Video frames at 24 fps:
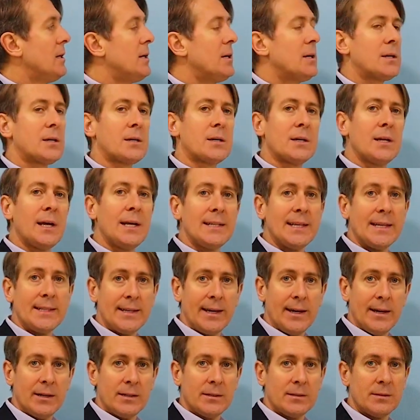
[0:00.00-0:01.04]

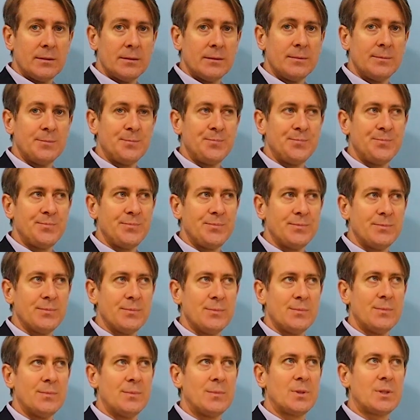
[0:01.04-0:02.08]
Radada.
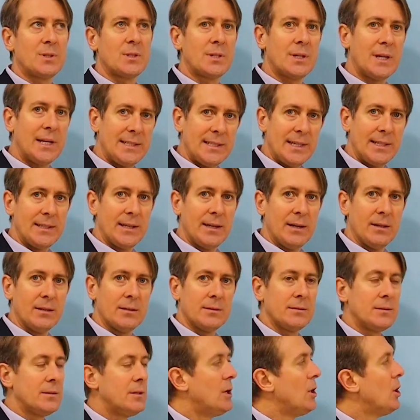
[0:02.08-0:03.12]
Radada.
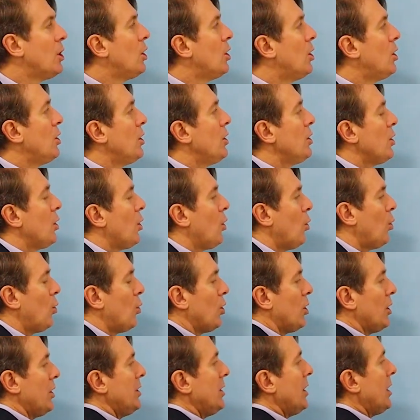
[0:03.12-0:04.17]

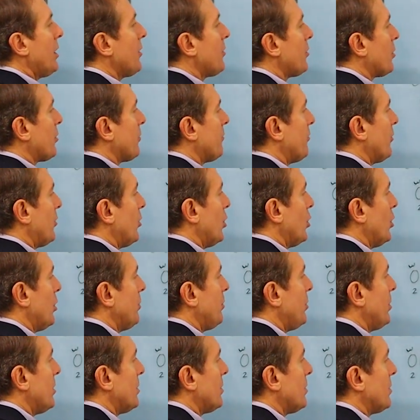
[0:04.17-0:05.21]
Or another
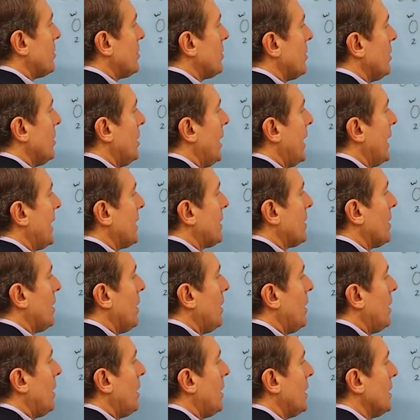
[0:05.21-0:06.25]
verb, like
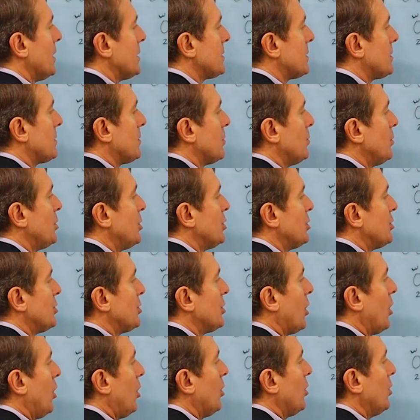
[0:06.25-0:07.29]
hat, which
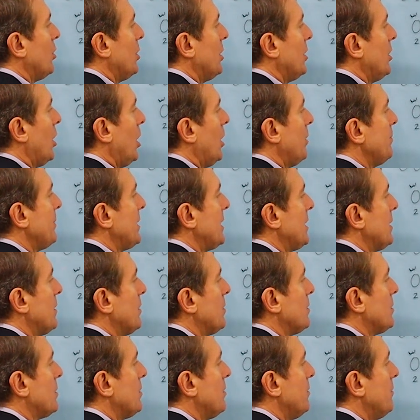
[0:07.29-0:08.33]
is an
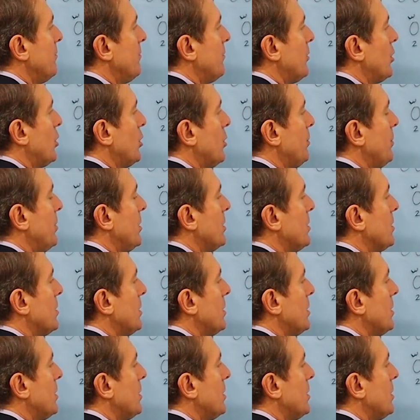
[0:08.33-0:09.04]
amiya verb,